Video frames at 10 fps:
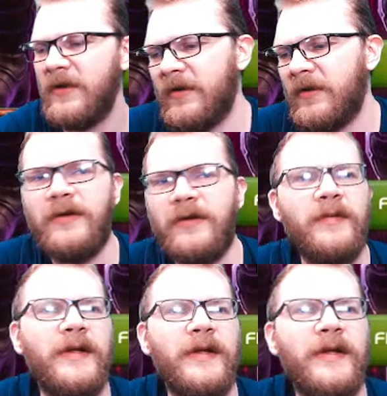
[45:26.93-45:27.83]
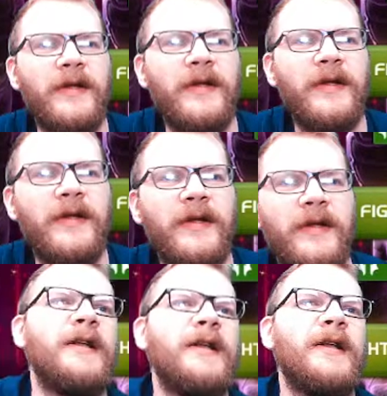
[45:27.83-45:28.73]
YouTube. I think, what, what was
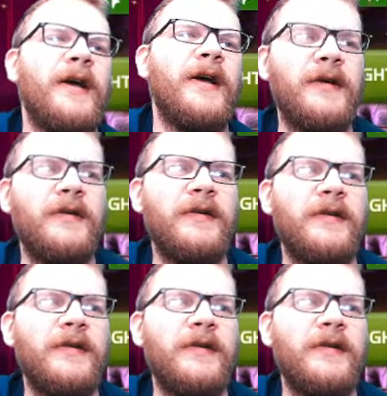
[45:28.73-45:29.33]
that? Uh,